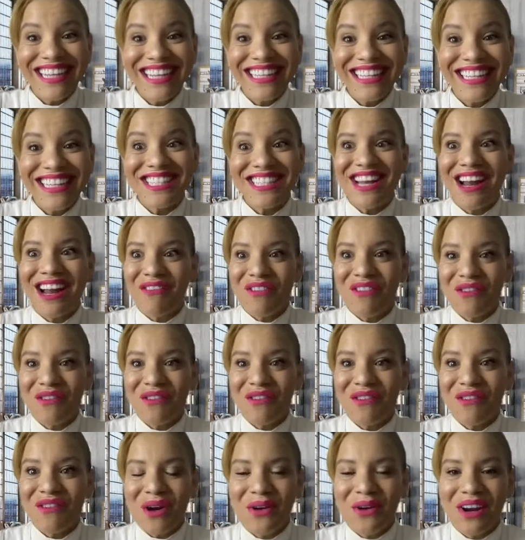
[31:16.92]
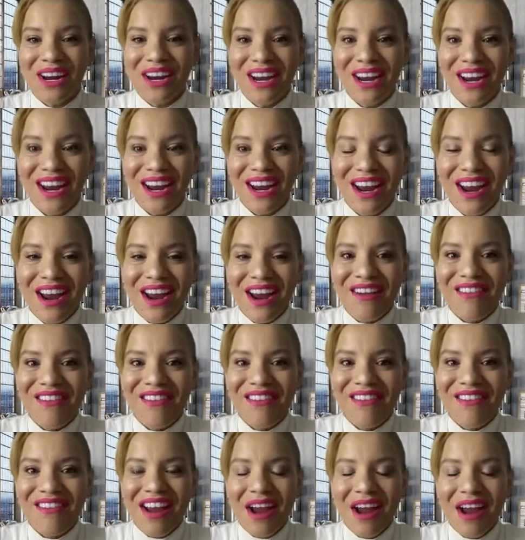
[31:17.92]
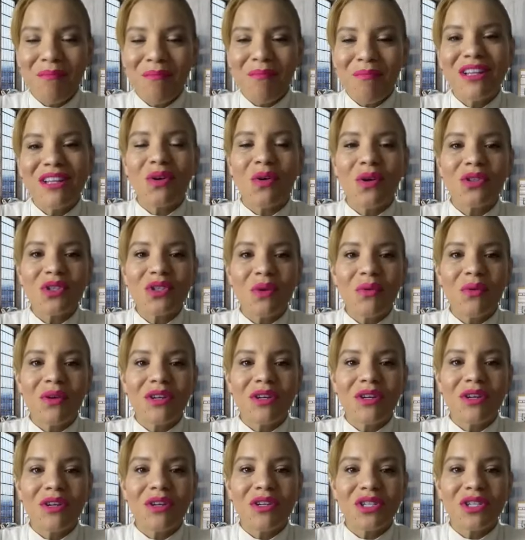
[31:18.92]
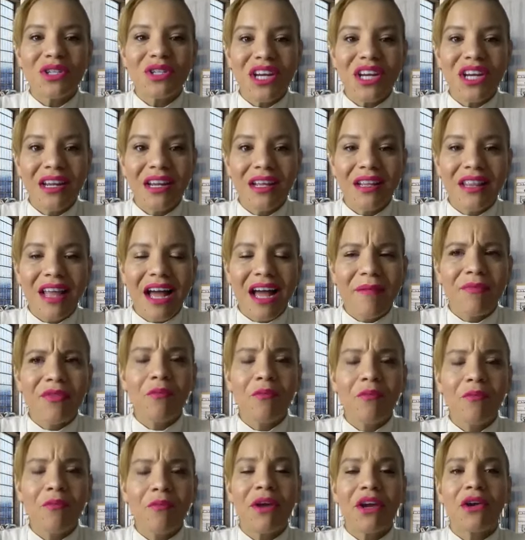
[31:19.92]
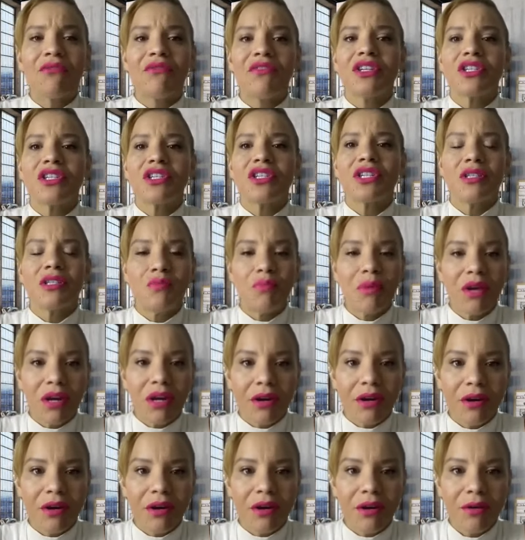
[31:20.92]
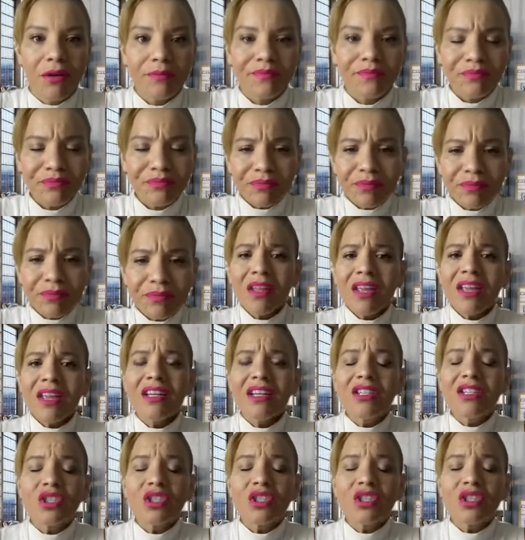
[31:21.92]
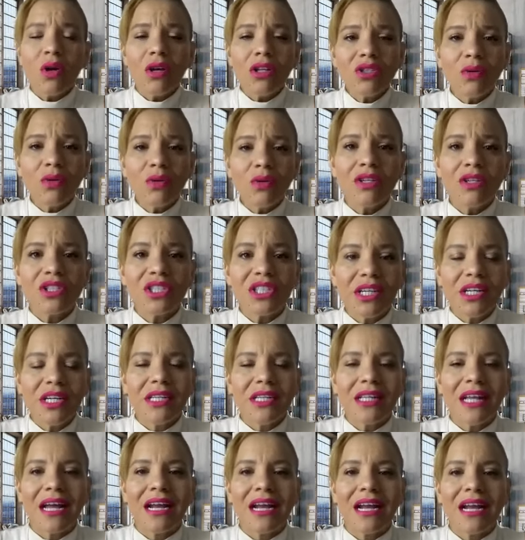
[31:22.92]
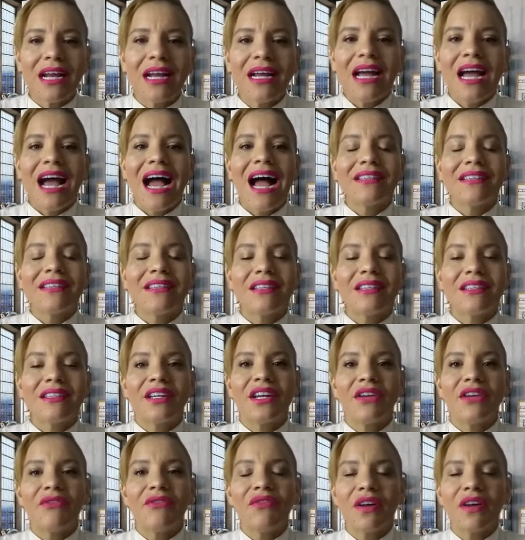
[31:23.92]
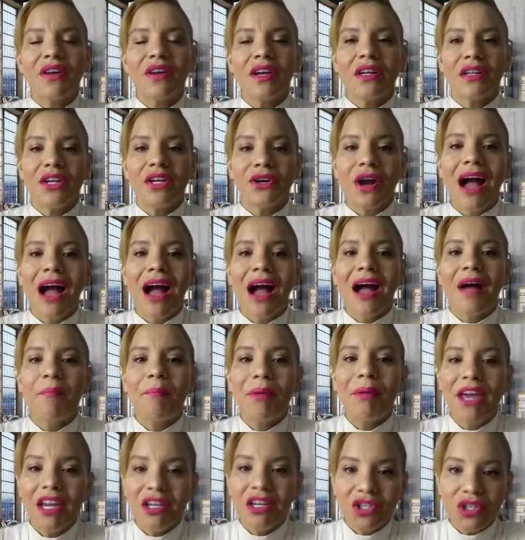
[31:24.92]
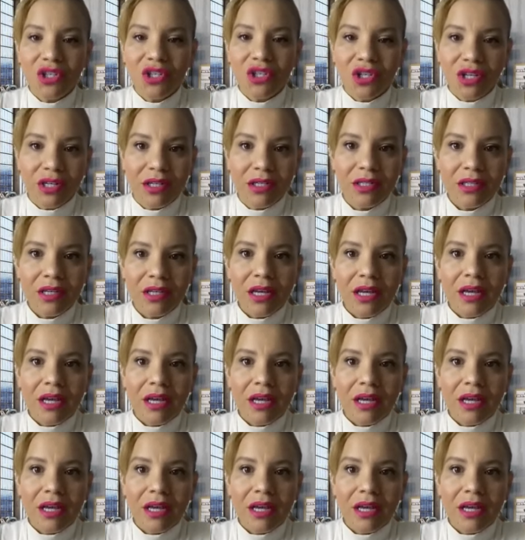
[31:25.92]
it's neverary, right? But it's also understanding that the bigger vision is bigger. It's also understanding that as a significant leader, I'm patient